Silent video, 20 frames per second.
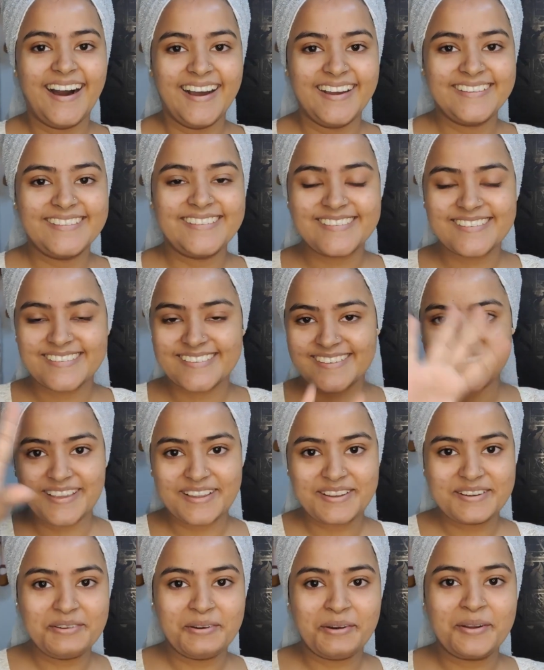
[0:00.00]
just
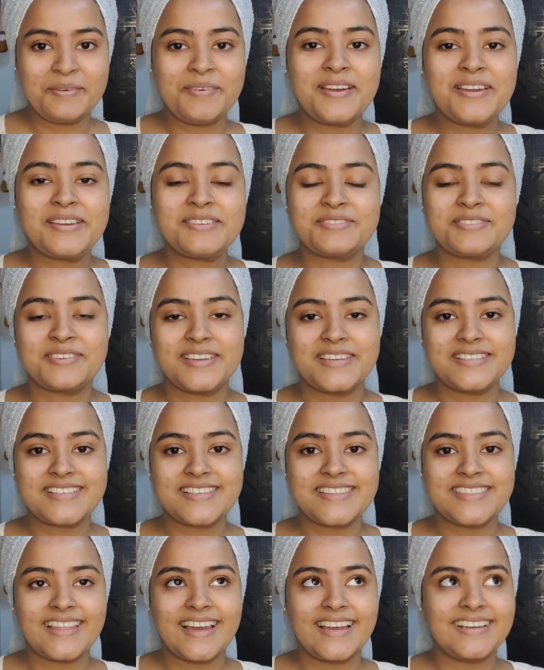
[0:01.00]
ignore my face
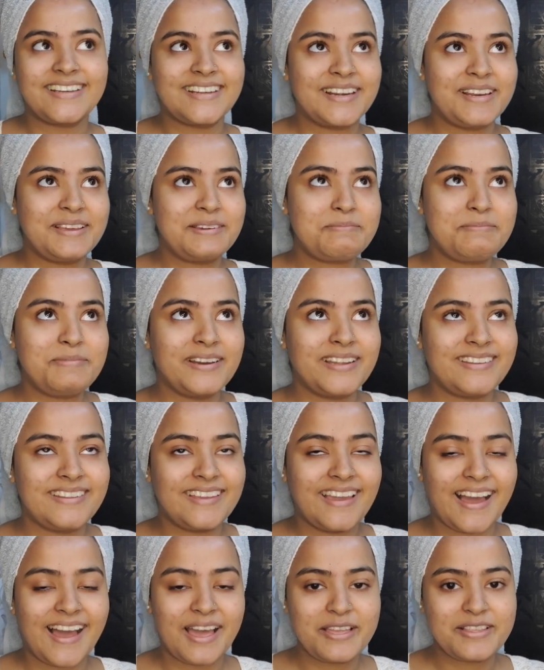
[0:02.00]
in that clip. But
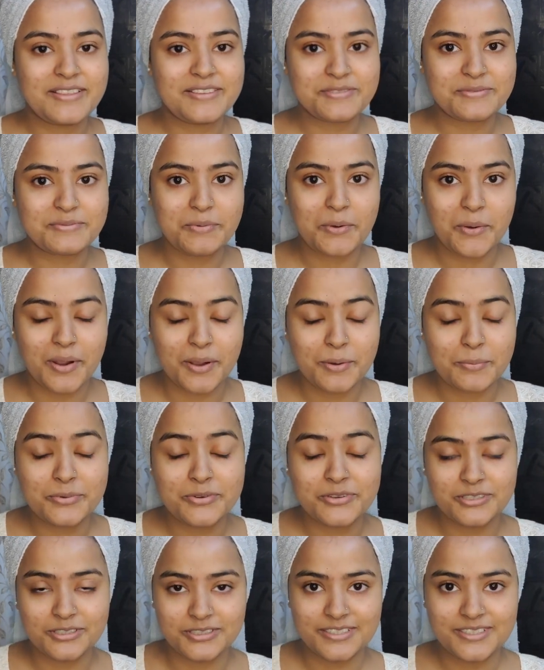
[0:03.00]
yeah, I just woke up
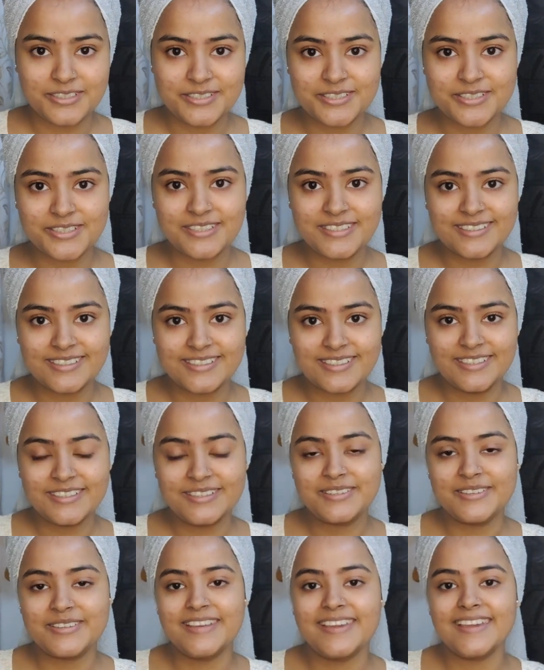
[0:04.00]
really early
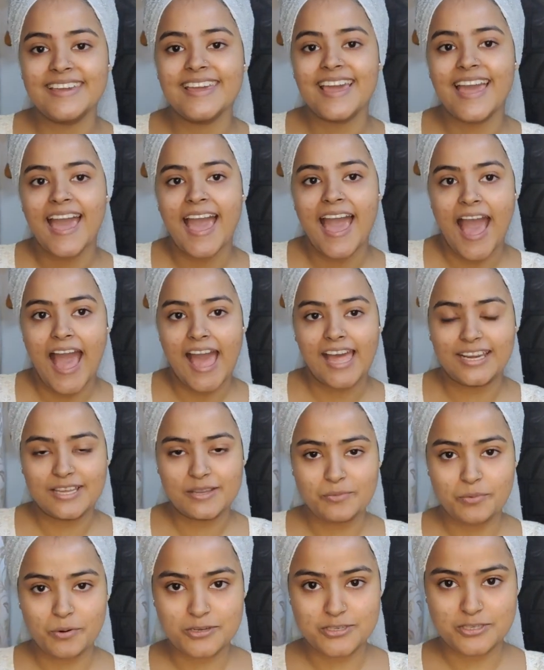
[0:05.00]
today and I
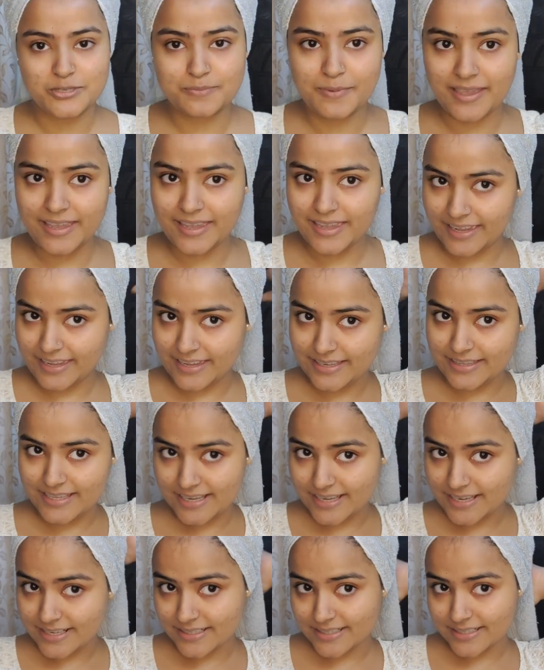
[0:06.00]
washed my hair.
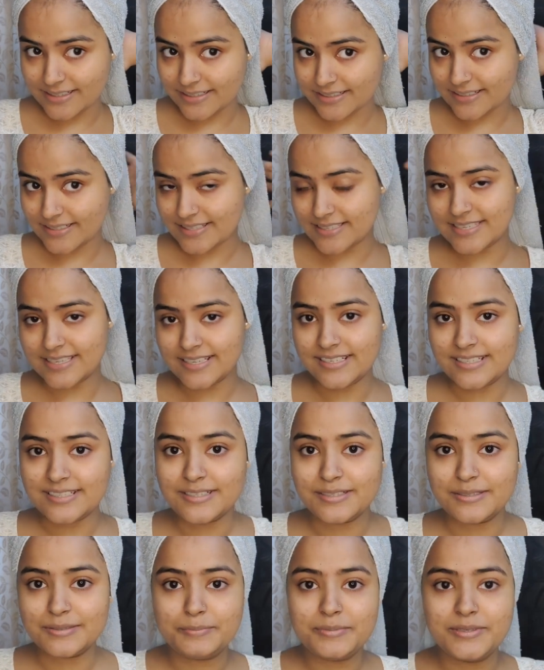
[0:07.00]
They're still
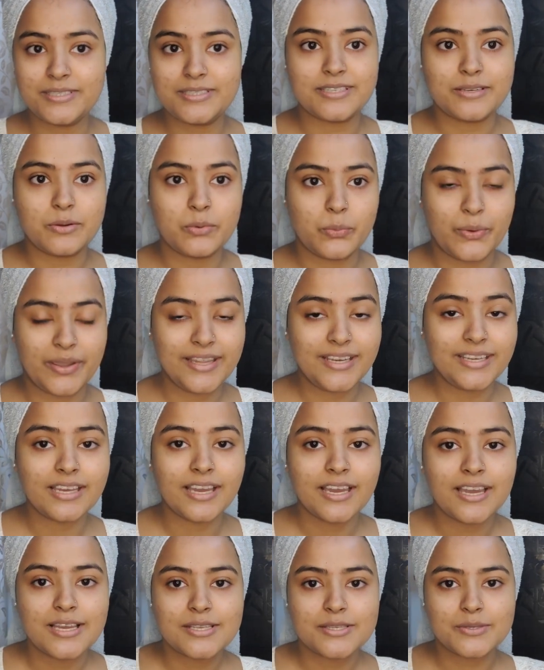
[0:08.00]
a bit wet,
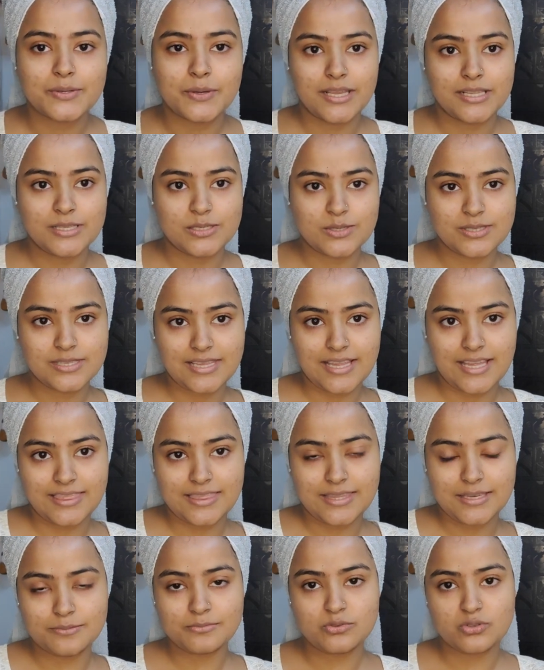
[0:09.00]
so I'll just let
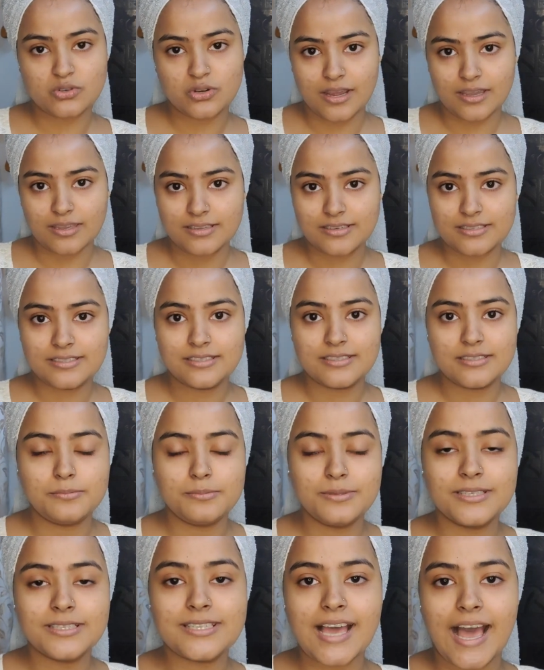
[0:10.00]
them dry a little
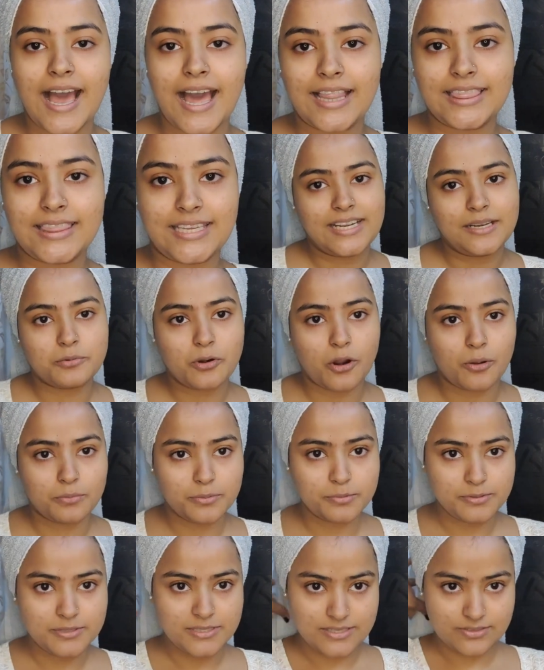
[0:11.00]
bit and then I'll
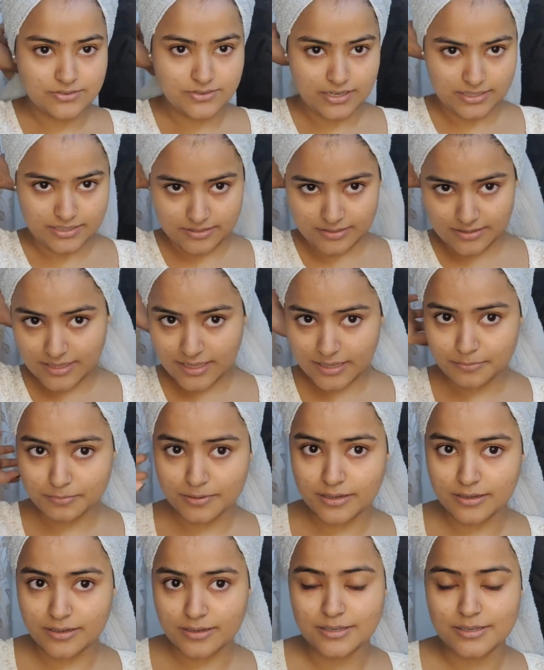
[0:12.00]
probably straighten them.
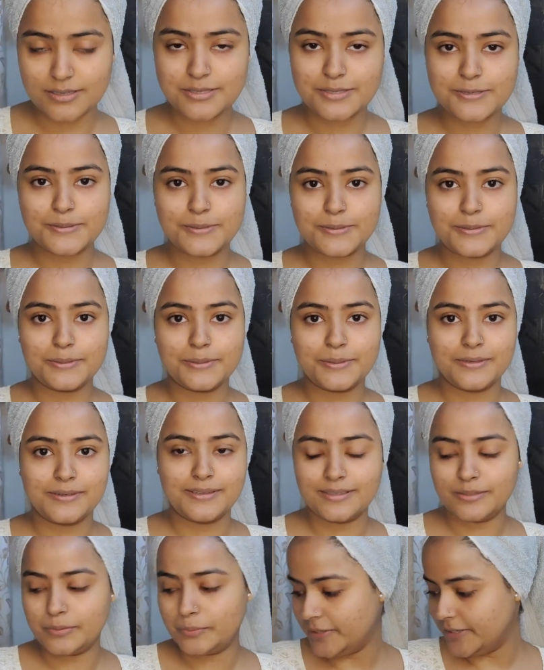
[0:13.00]

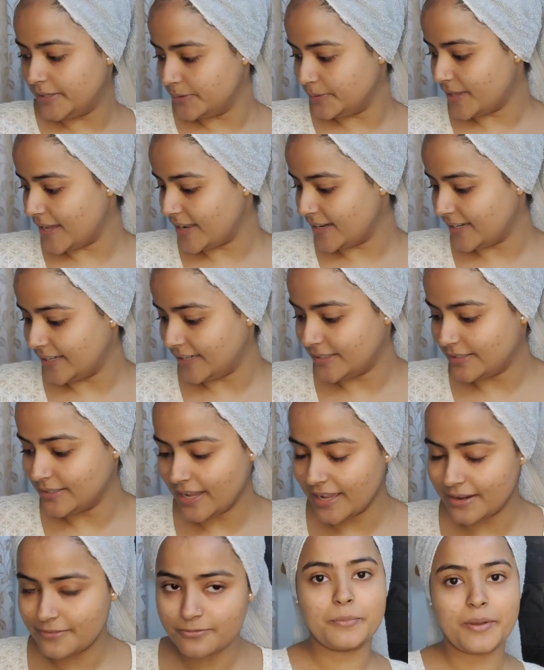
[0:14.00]
We'll do that later.
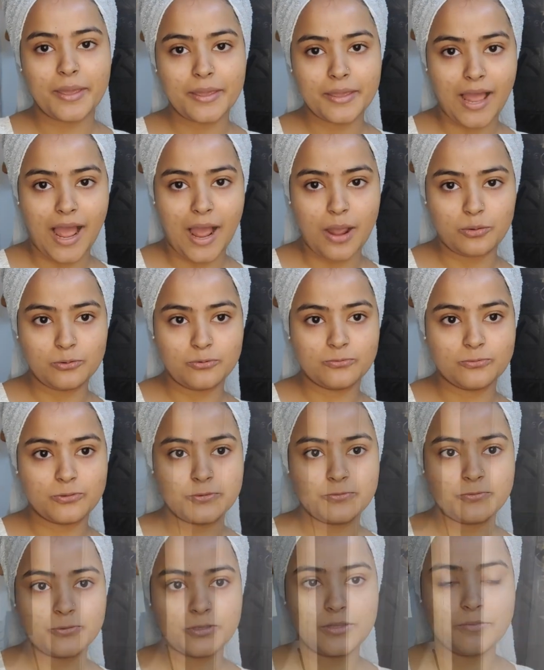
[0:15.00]
And for my
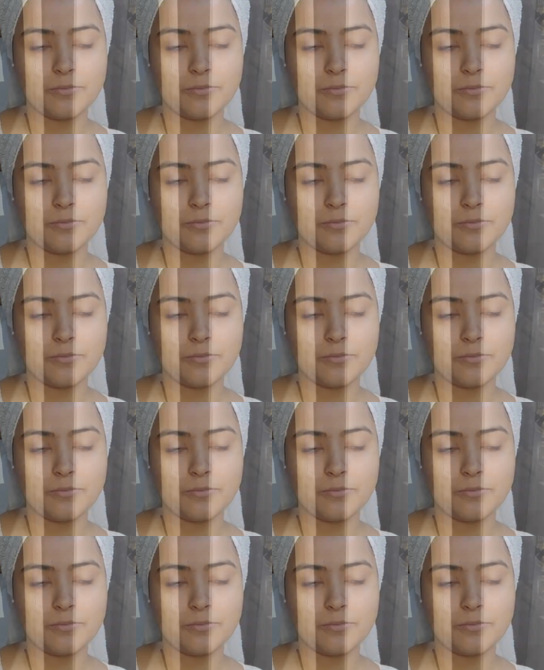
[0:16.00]
outfit for the